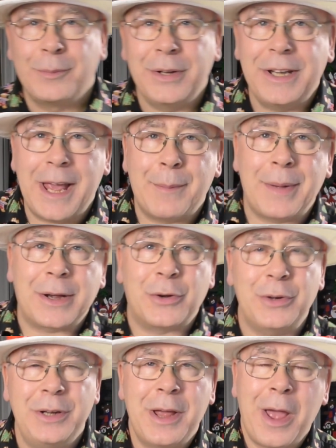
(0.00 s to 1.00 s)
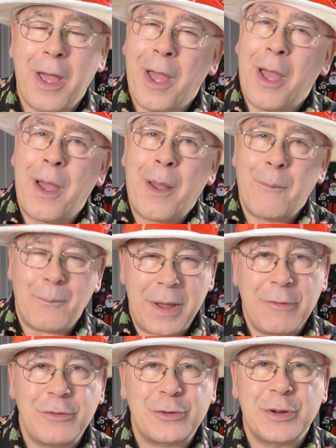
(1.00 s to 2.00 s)
put the app back on.
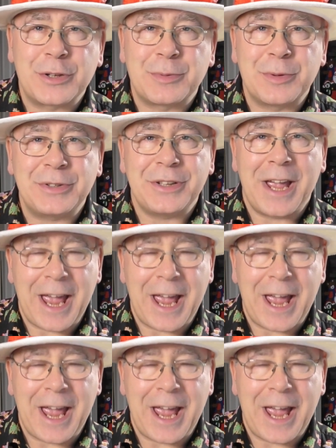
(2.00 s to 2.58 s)
Merry Christmas,